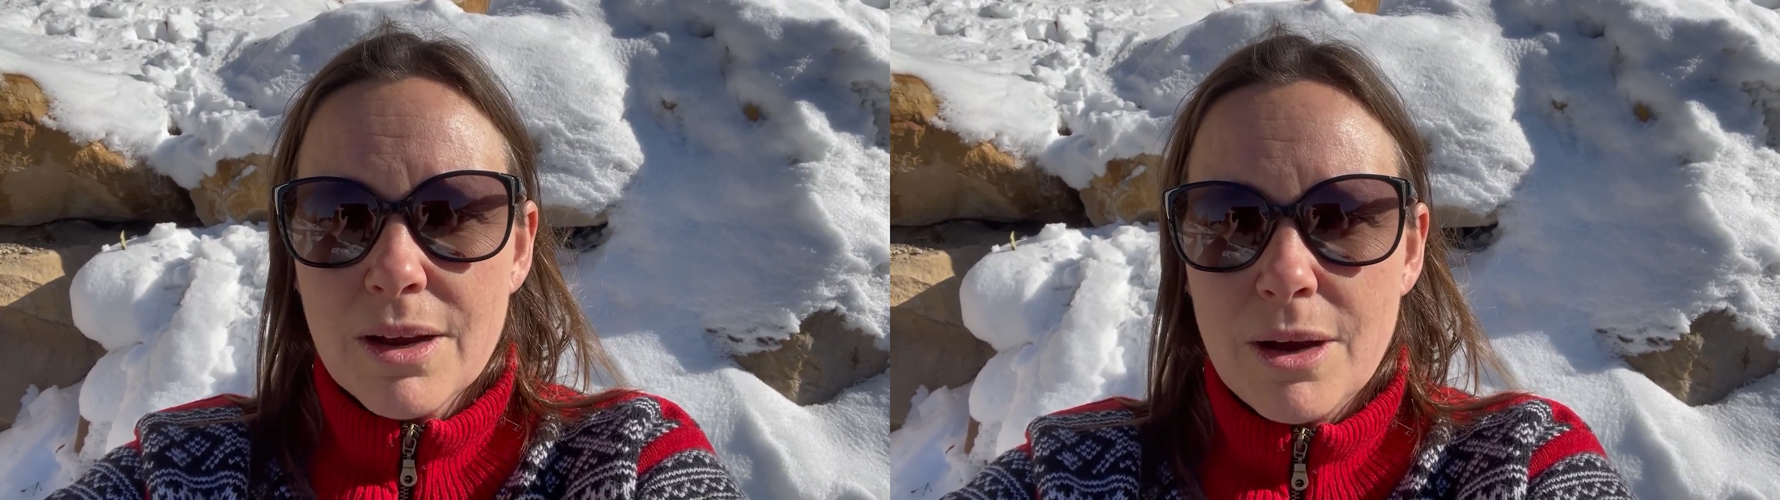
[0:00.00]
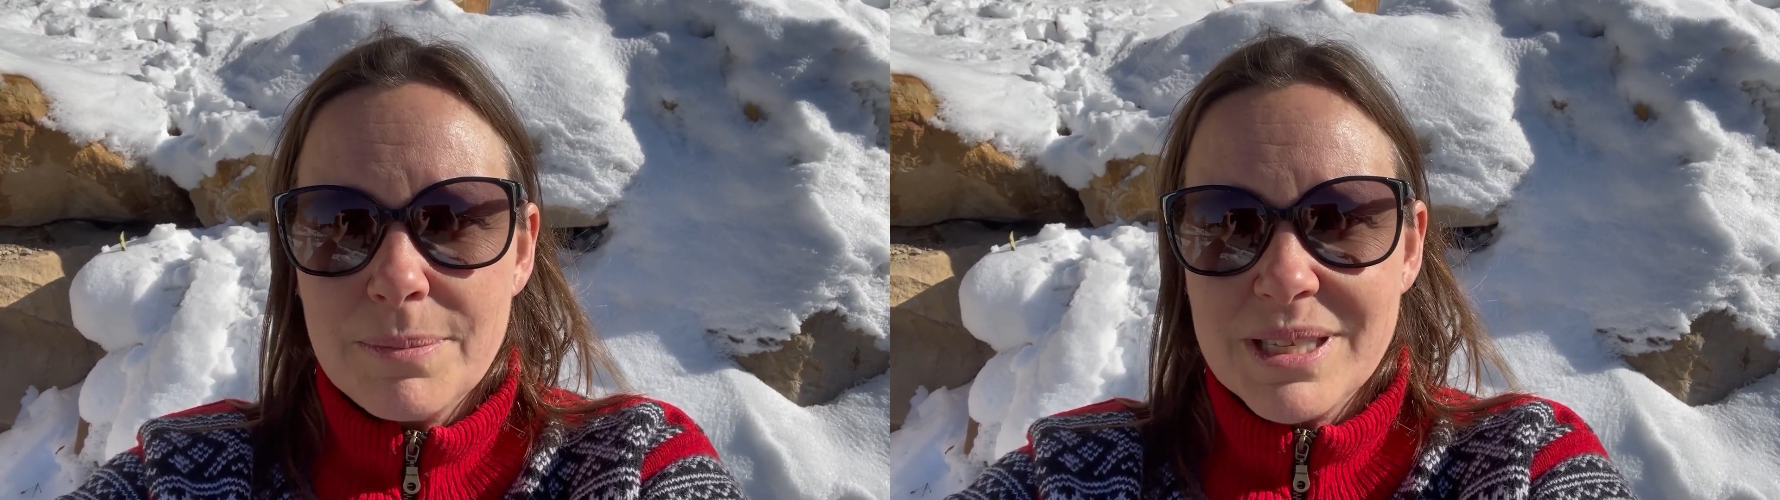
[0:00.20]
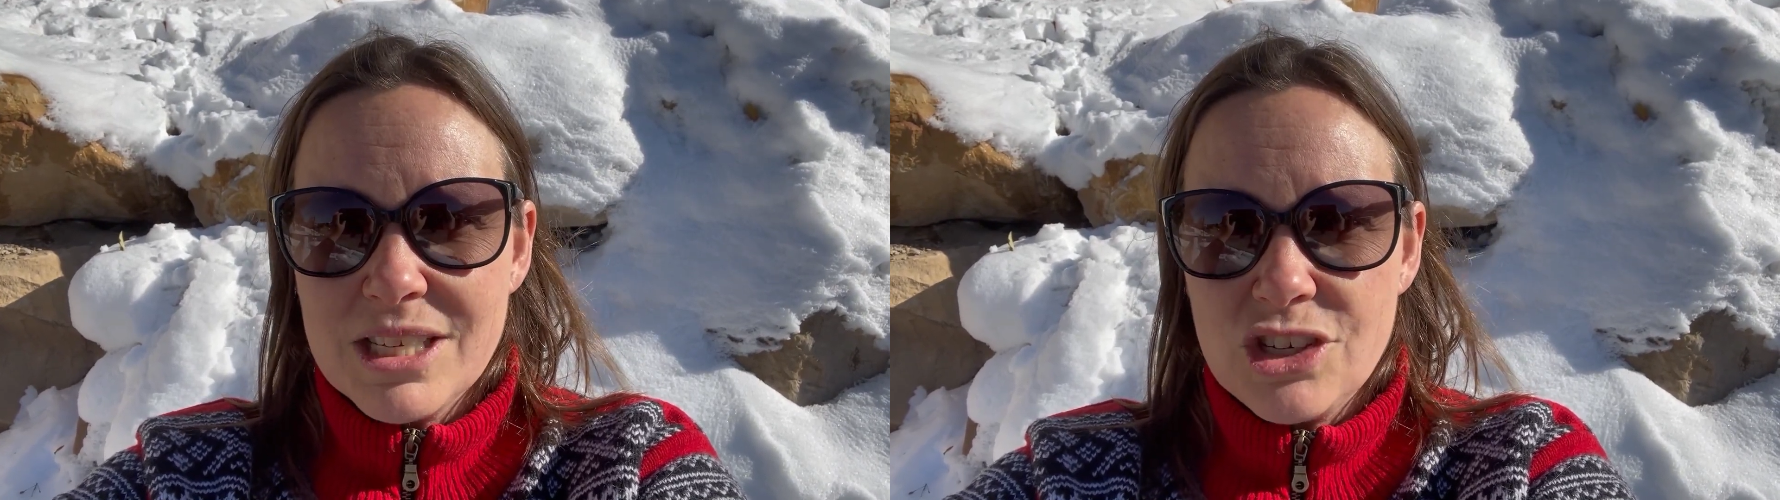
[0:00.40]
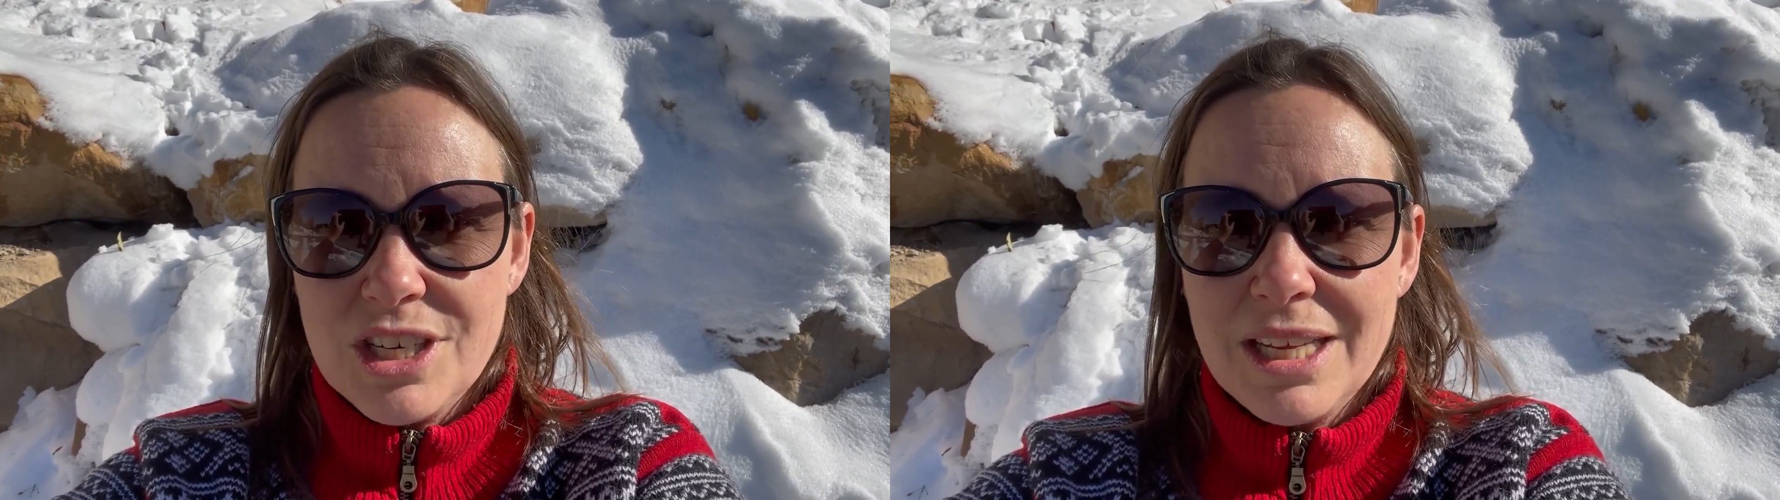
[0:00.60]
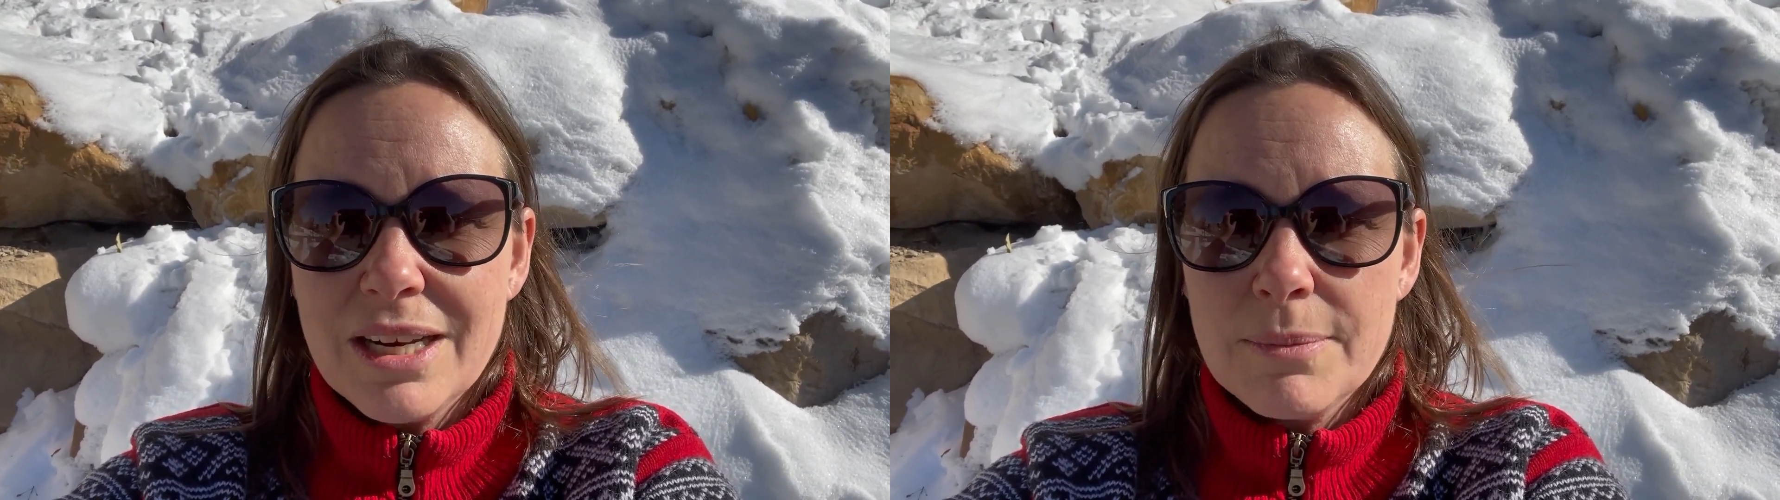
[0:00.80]

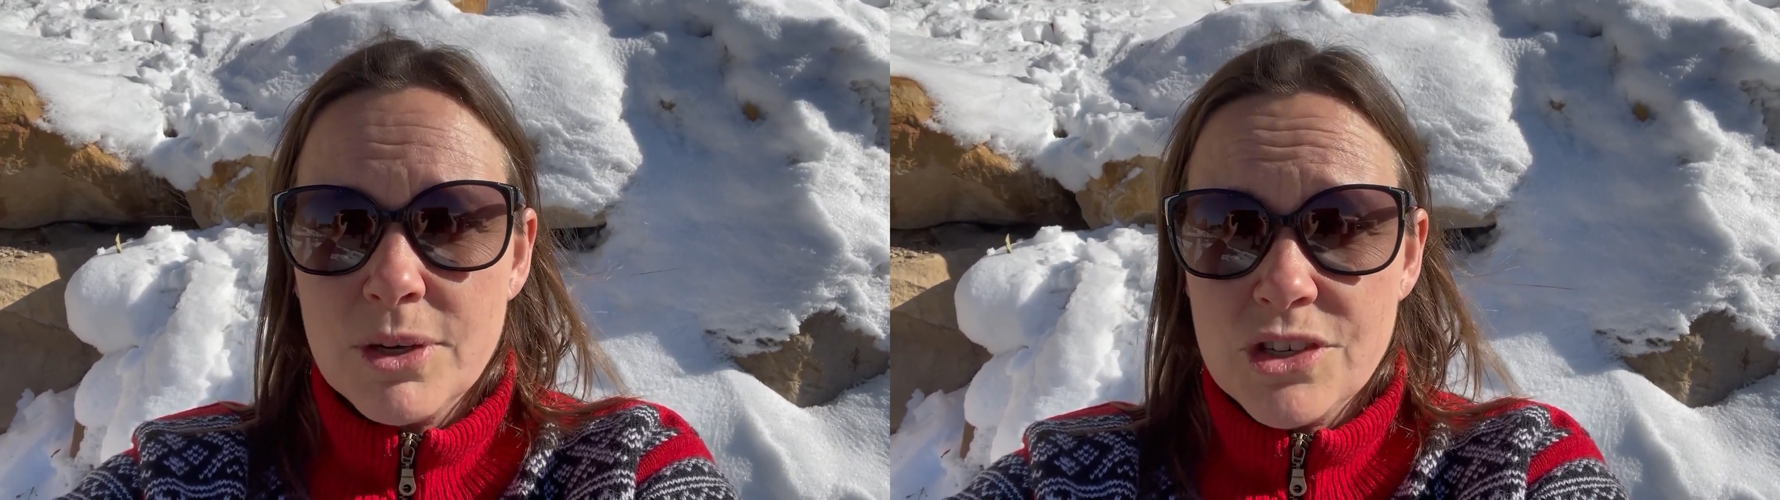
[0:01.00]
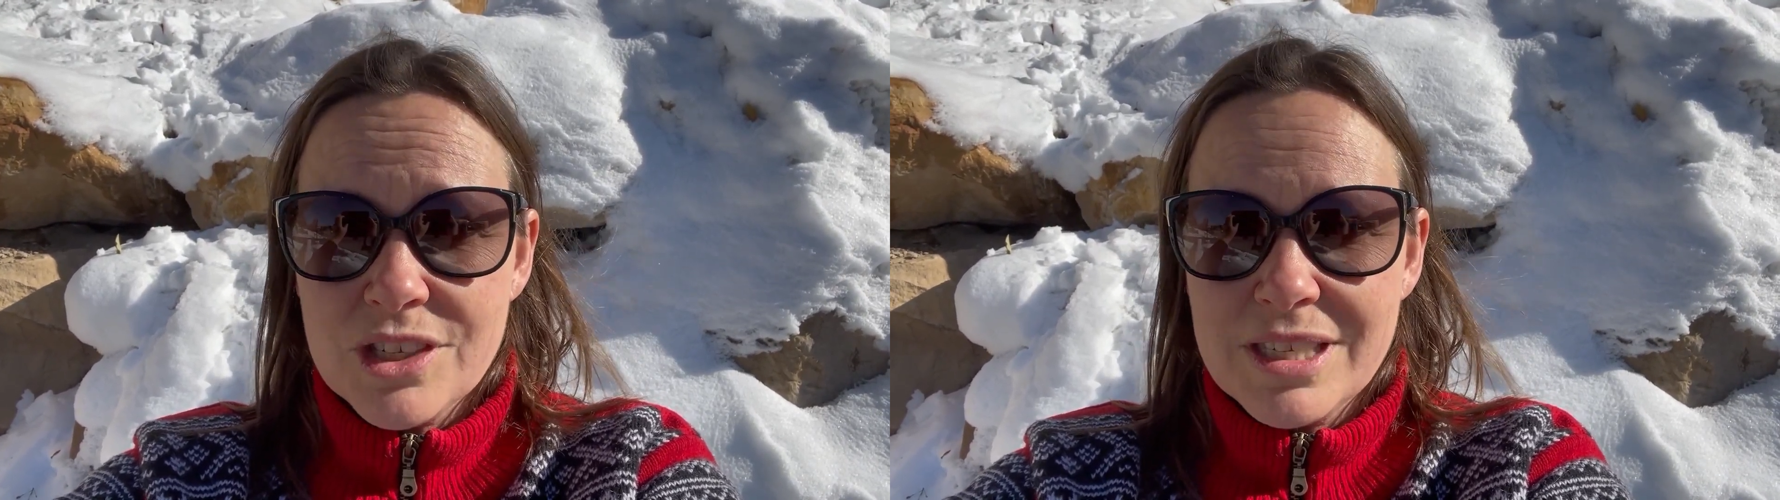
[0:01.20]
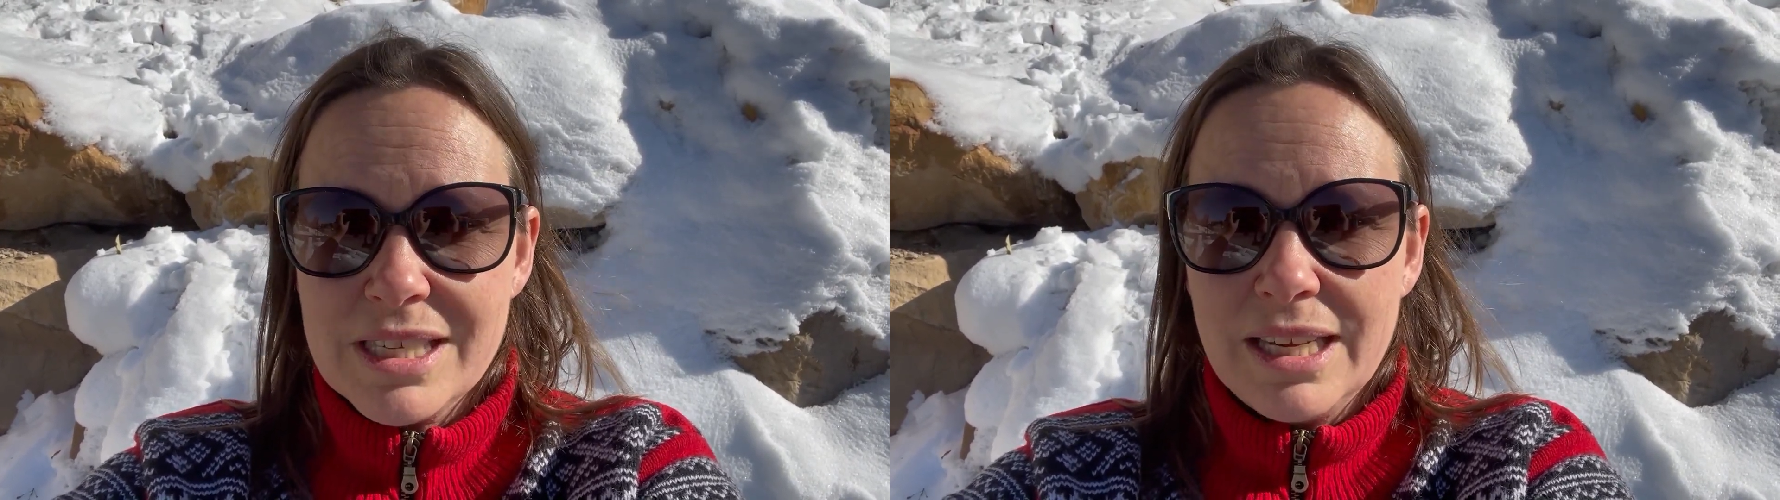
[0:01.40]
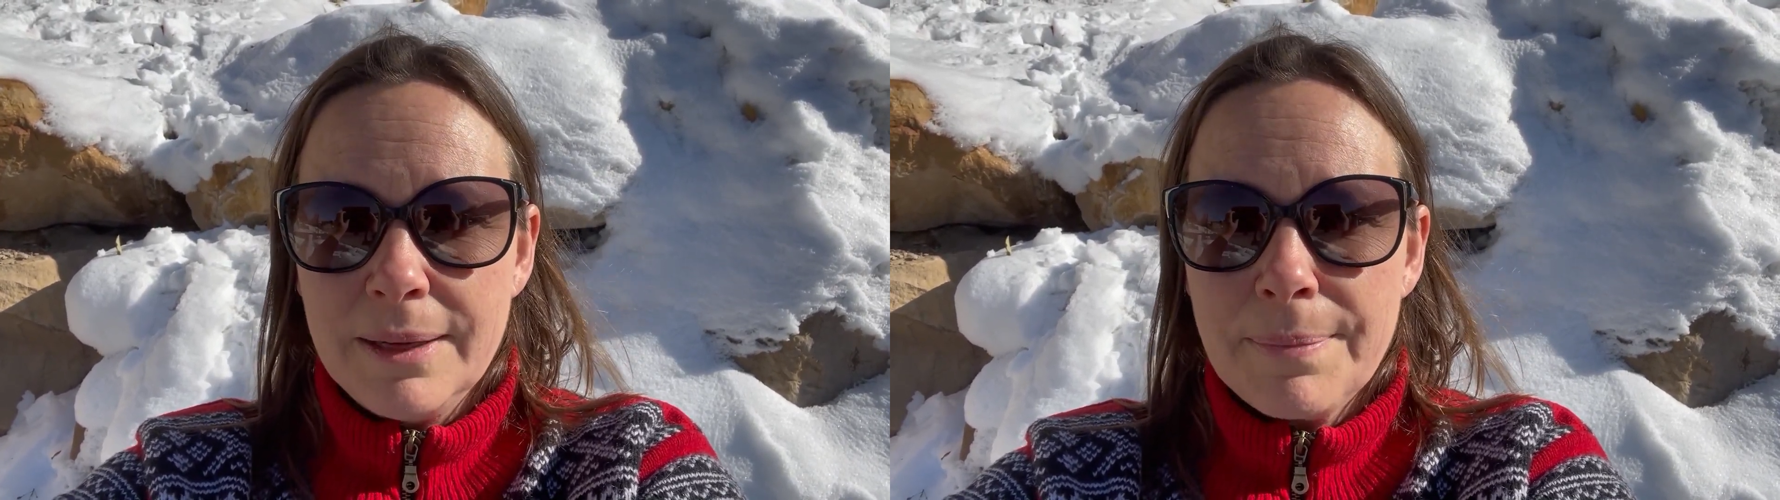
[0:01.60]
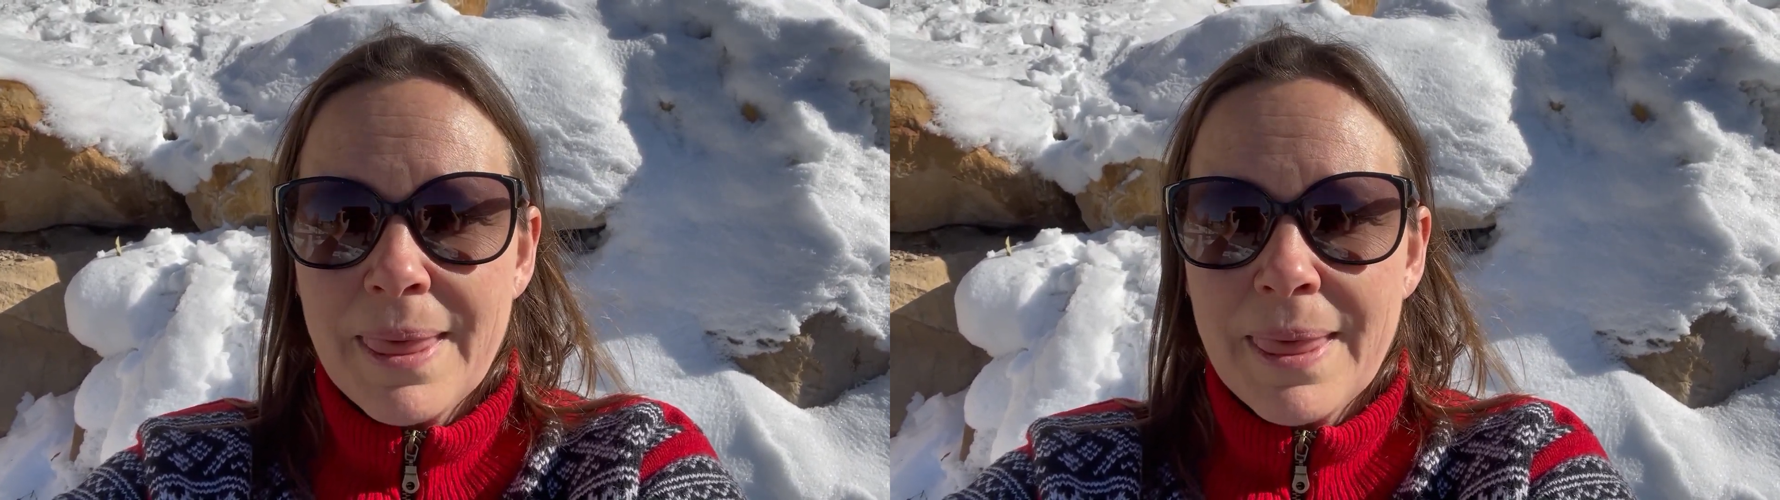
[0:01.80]
composition in emergency.